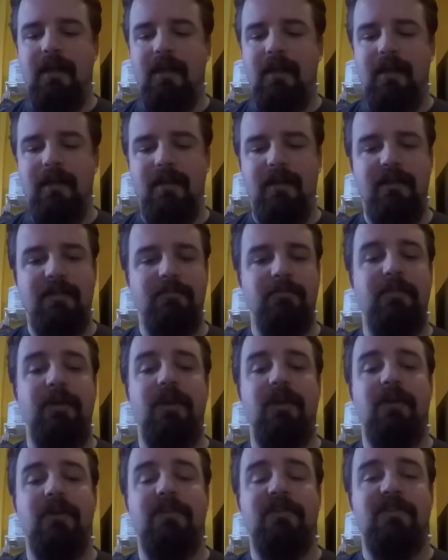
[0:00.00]
This
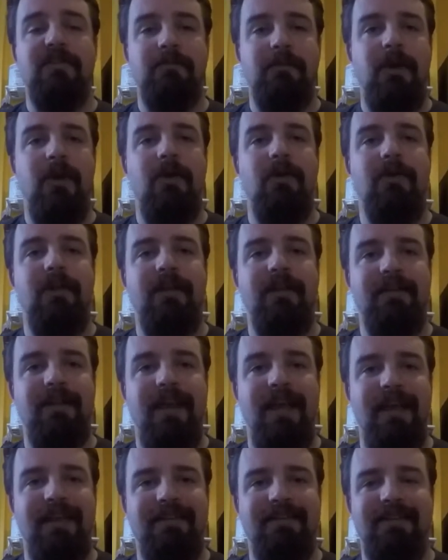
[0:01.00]
beer smelled and
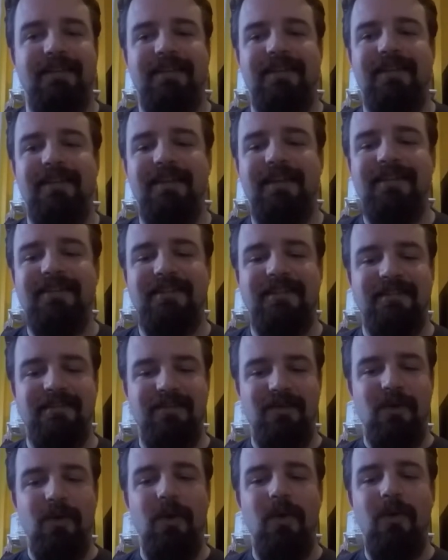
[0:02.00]
tasted delicious
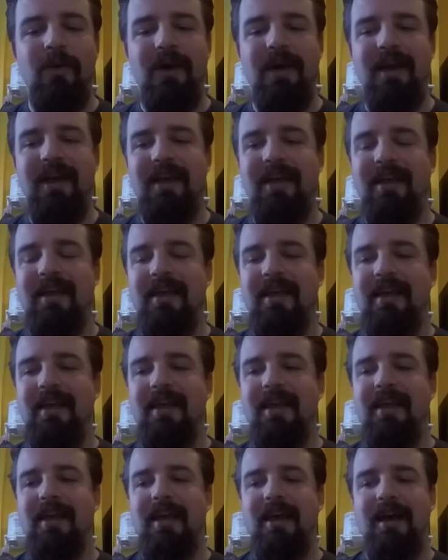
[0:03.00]
the whole way.
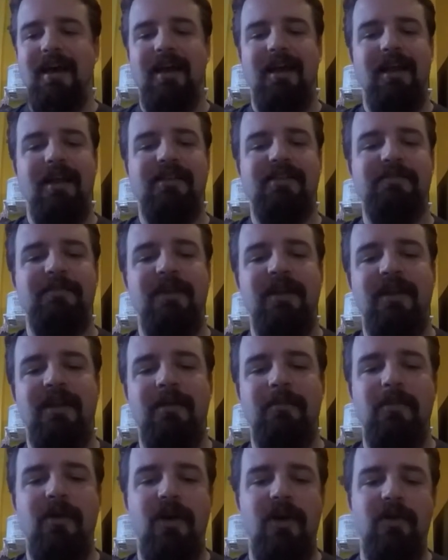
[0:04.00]
Now it's been in
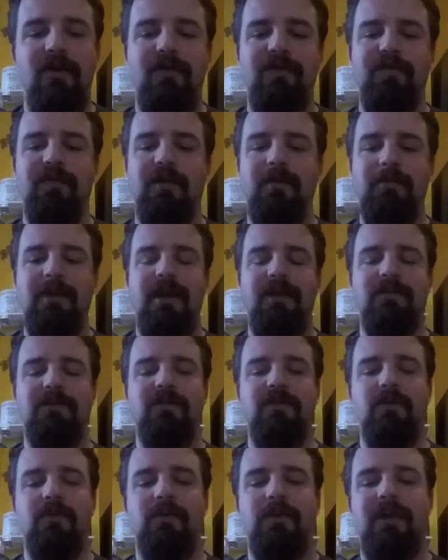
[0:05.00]
the bottle for about
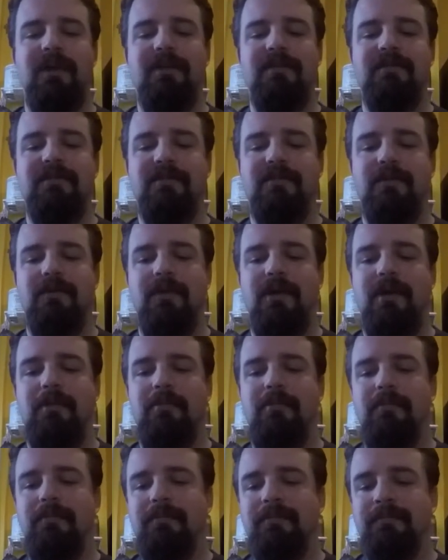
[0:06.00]
2 weeks
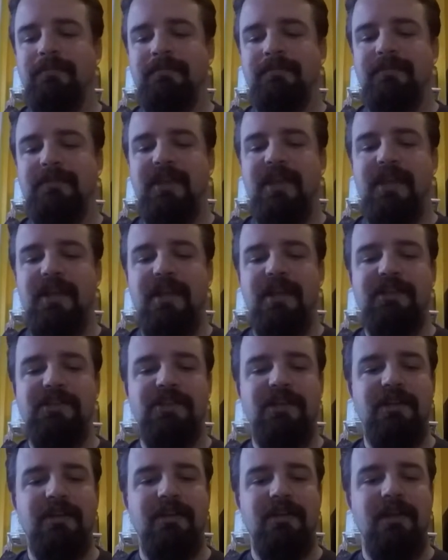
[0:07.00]
to
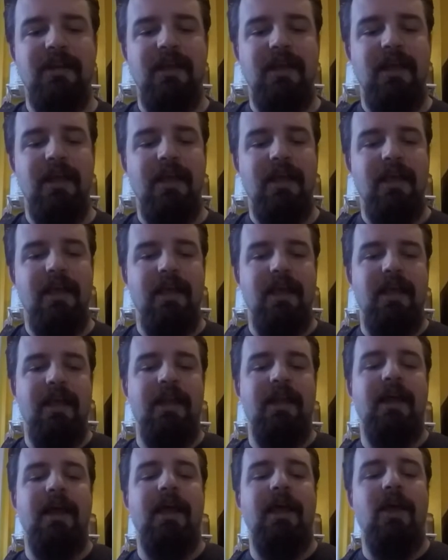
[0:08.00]
condition,
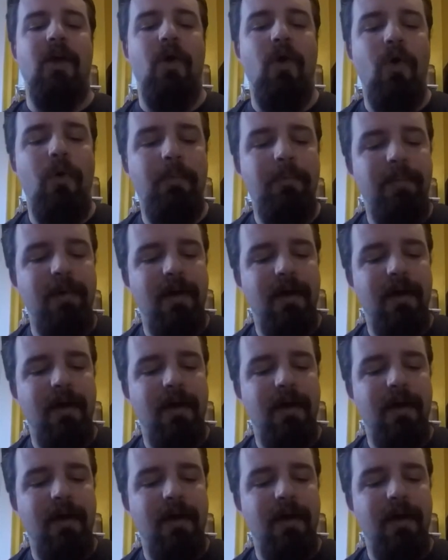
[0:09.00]
and I hope